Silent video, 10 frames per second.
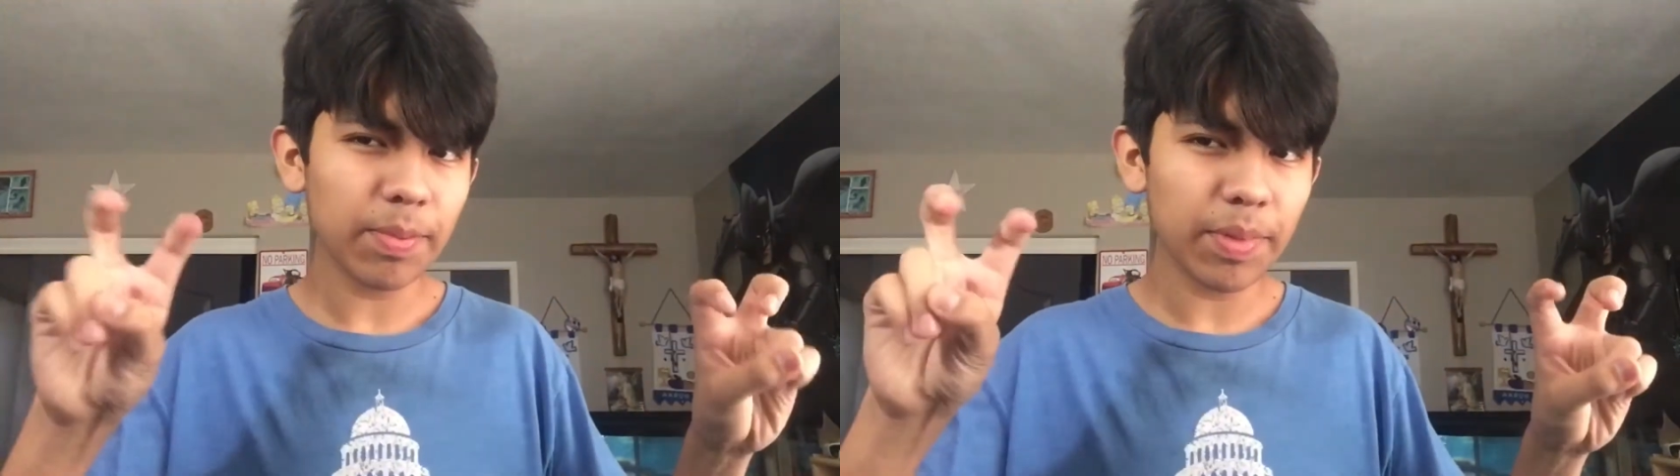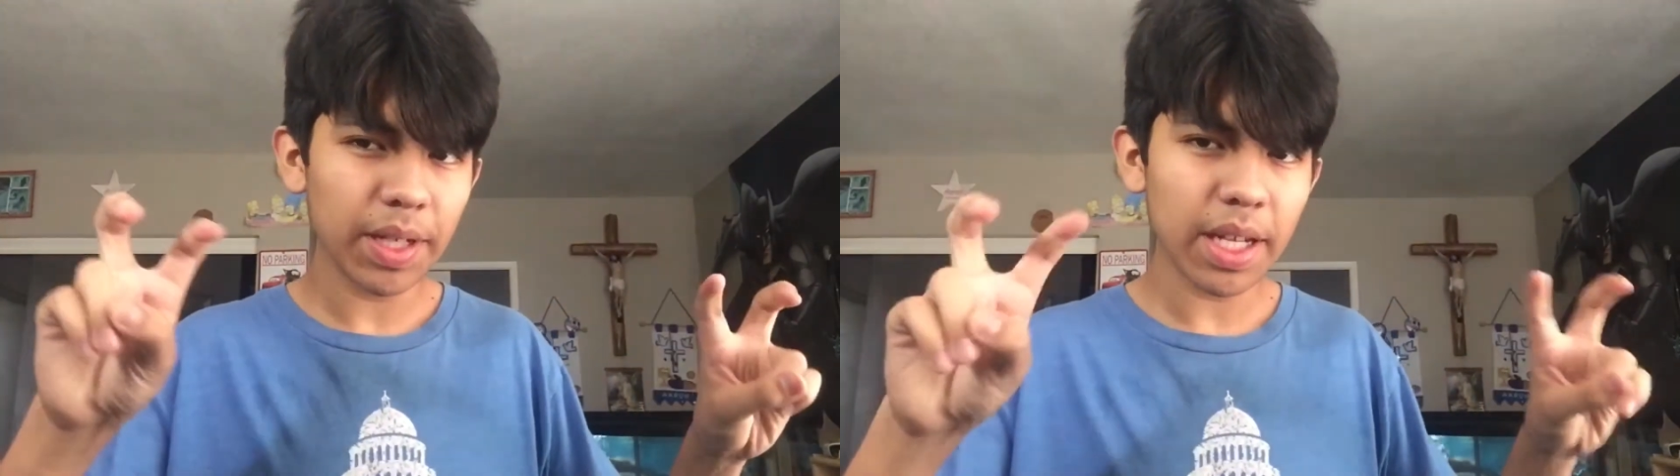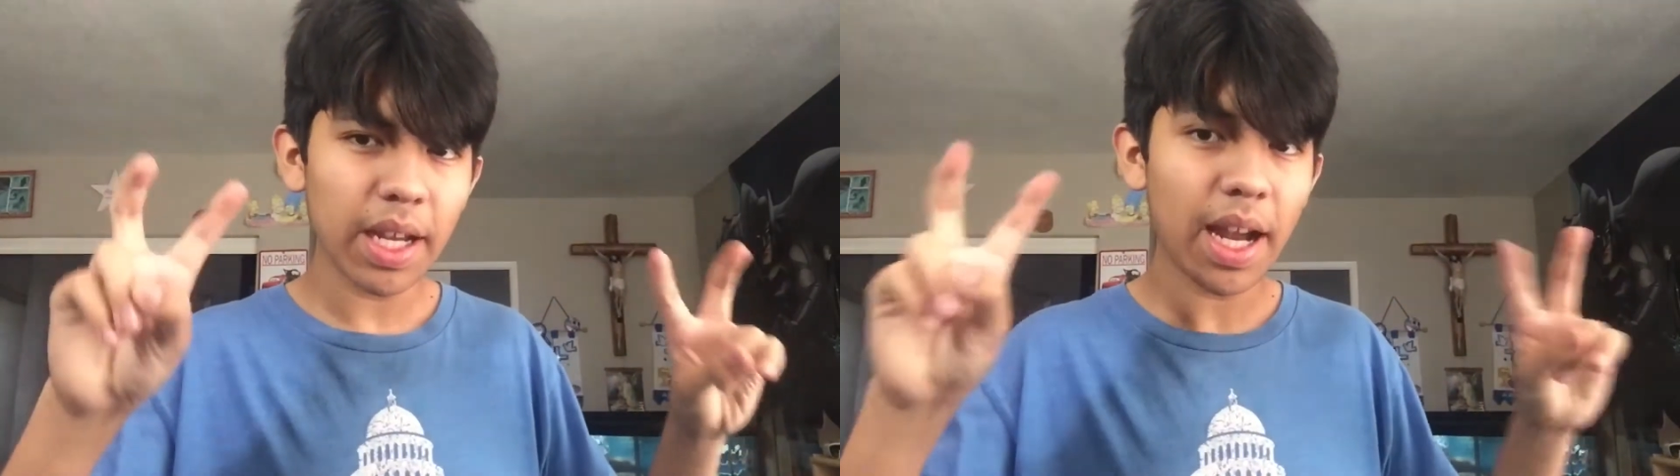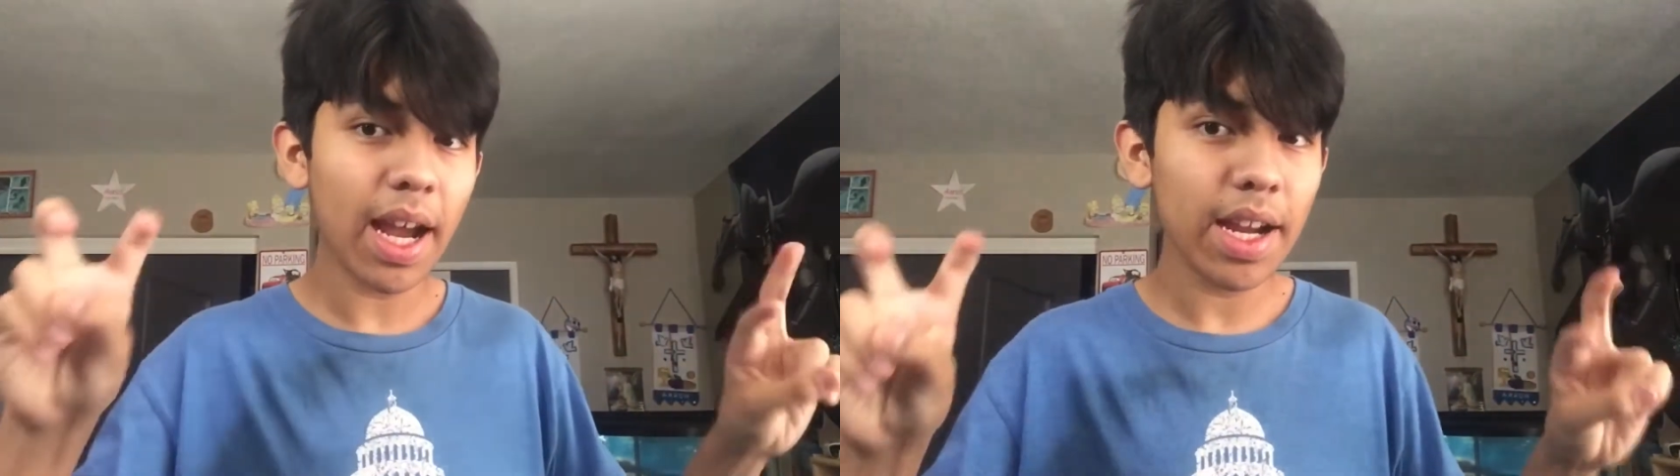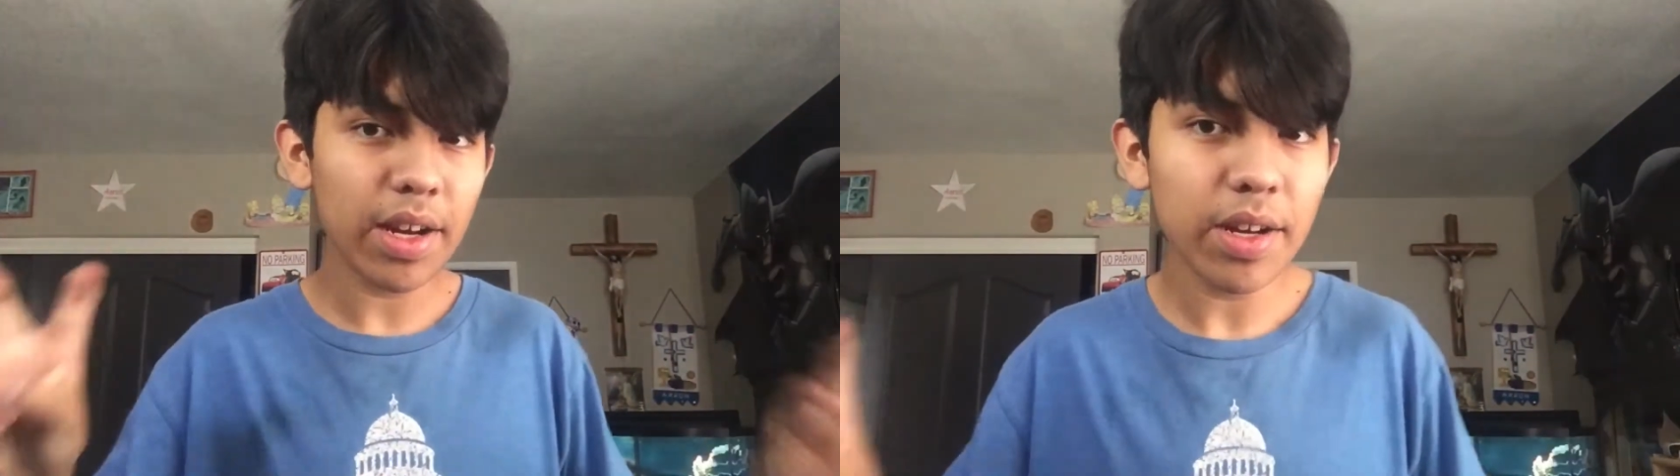like, a
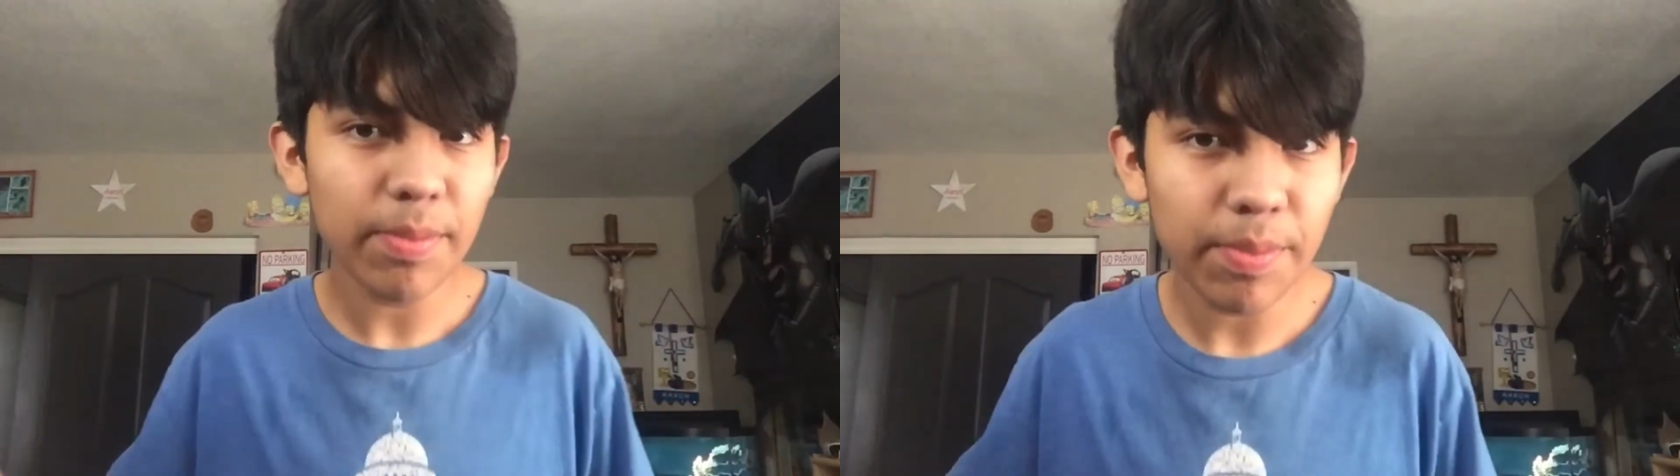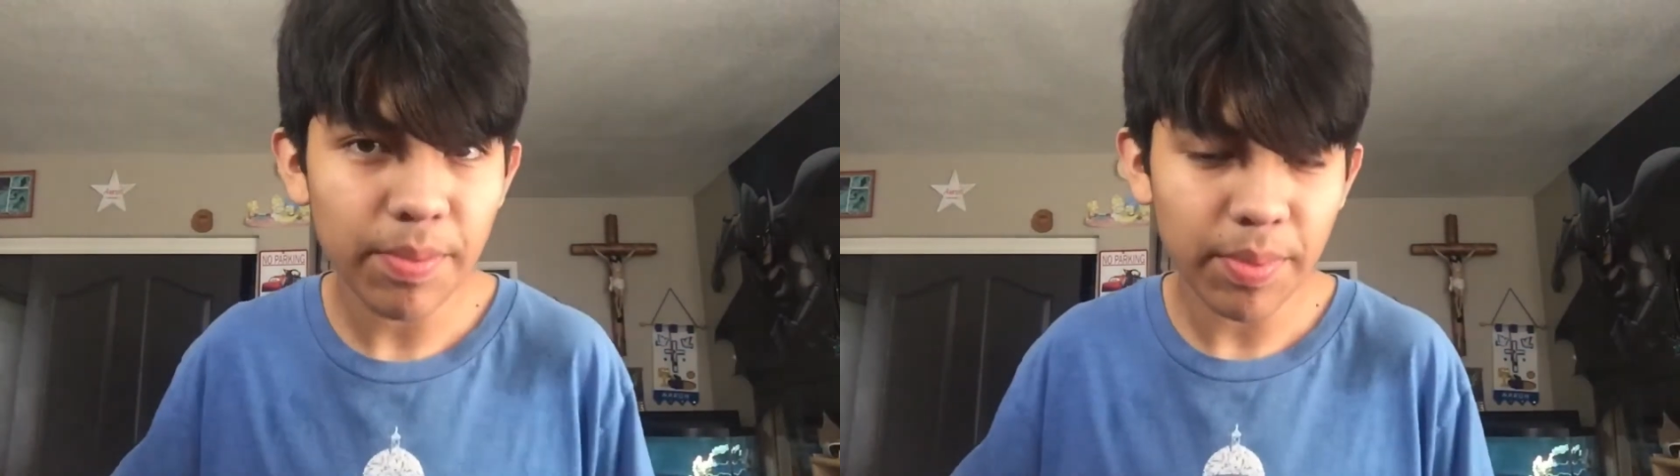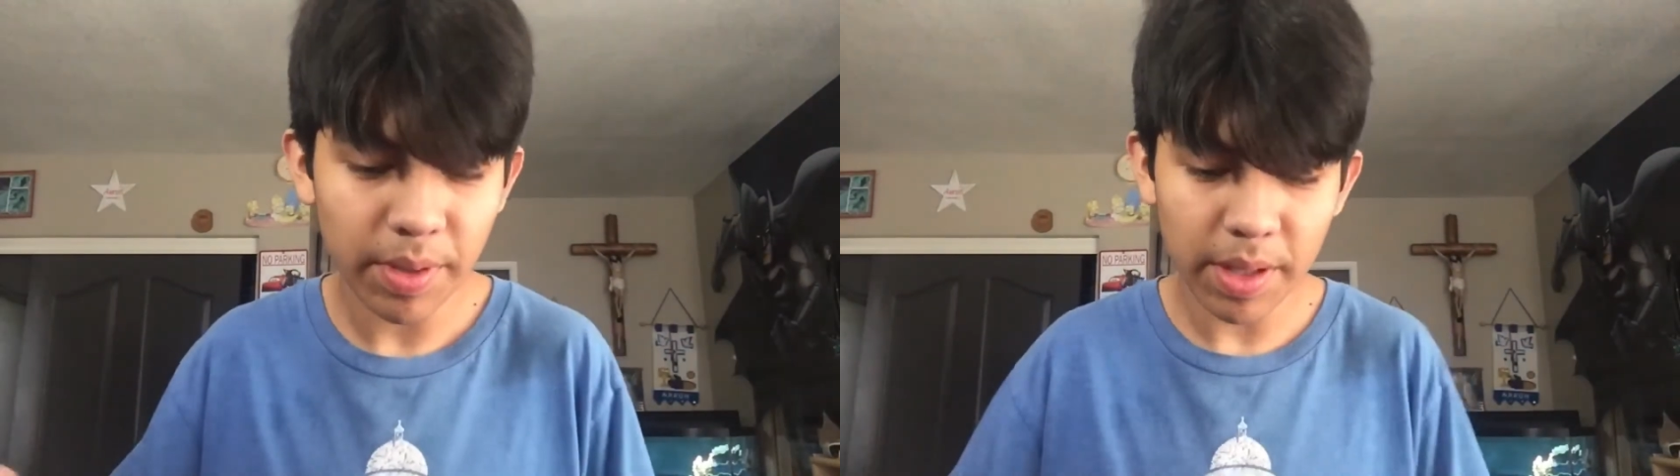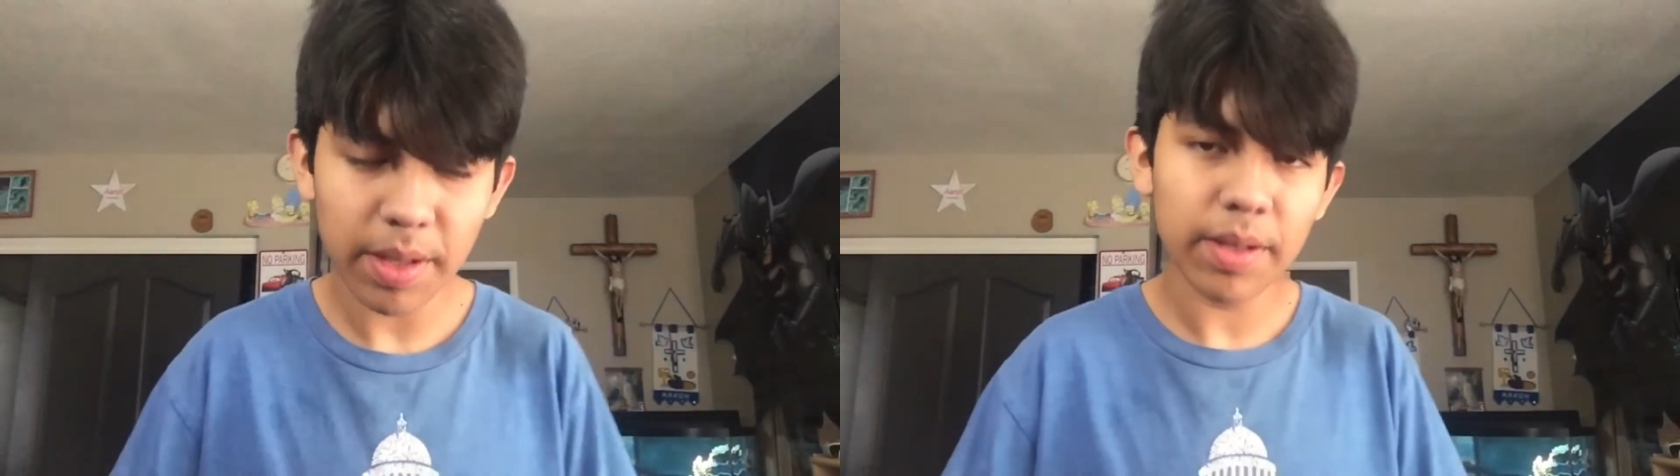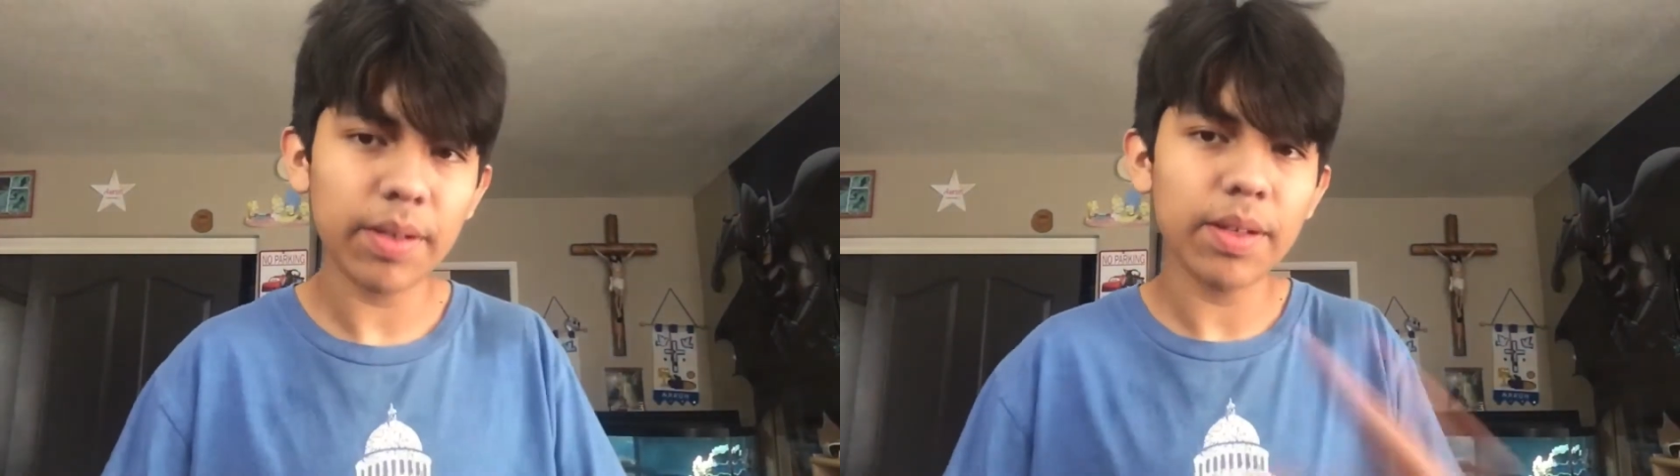hire,
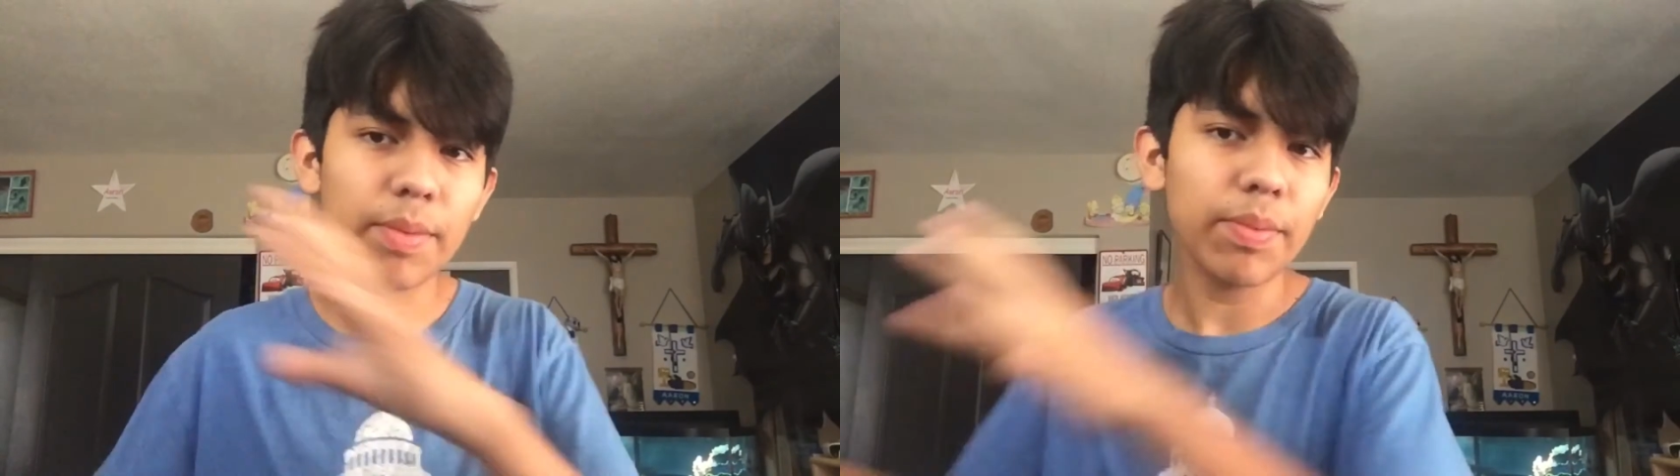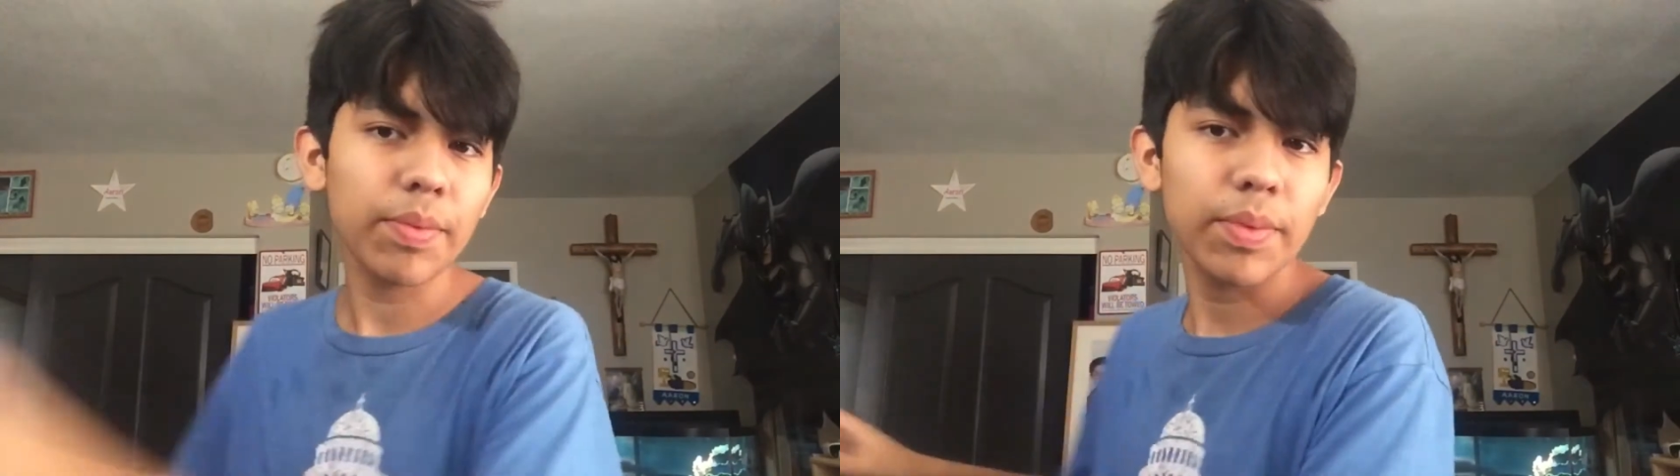like the